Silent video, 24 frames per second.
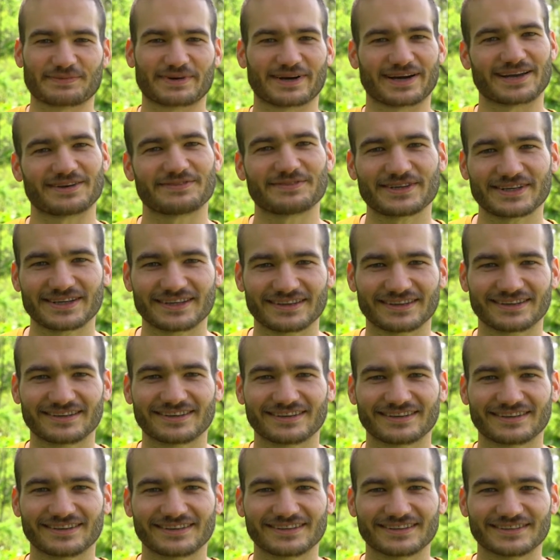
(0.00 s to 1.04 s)
by me
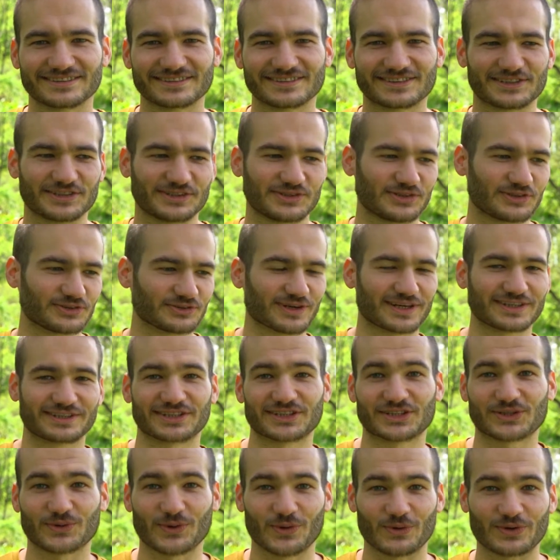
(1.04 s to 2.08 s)
to write
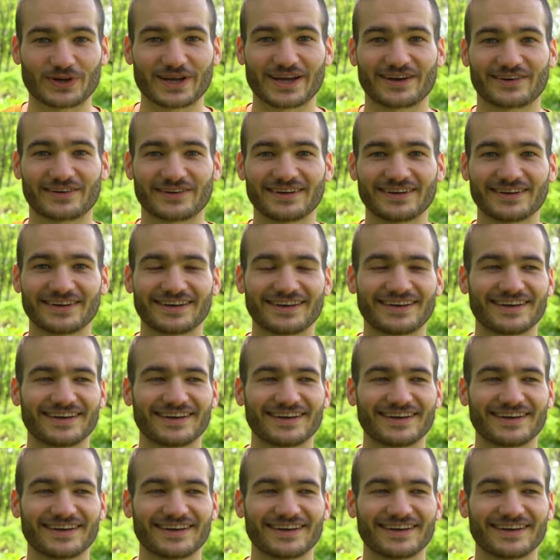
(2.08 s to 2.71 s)
this quote down.